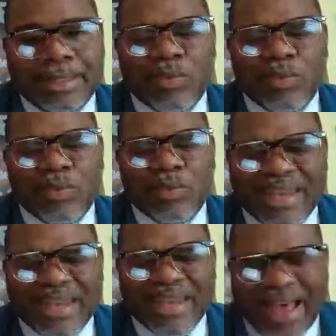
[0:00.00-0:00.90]
he will
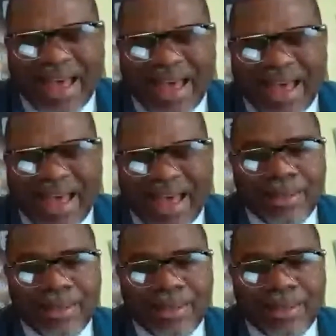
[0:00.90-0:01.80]
not
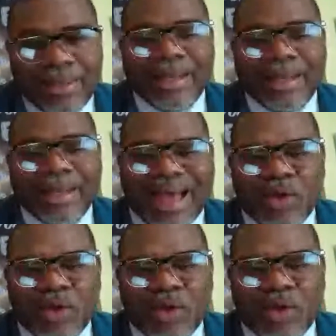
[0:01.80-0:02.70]
allow
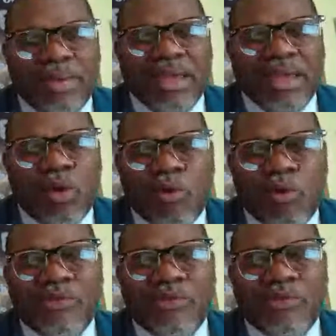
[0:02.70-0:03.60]
you to be
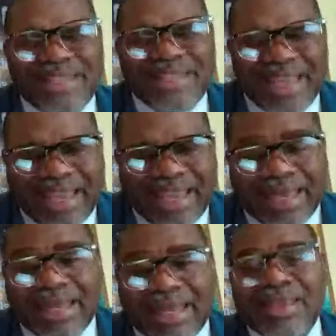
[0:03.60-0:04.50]
overtaken.
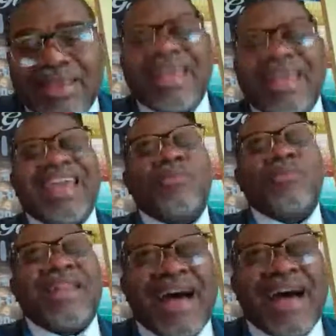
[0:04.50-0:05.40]
He will
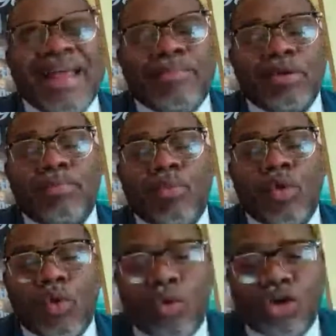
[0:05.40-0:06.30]
not put more on you
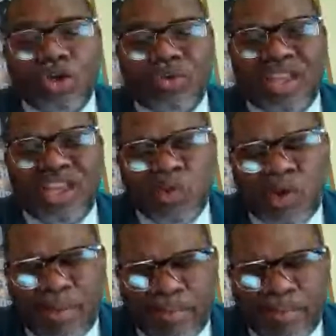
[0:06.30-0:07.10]
than you can bear.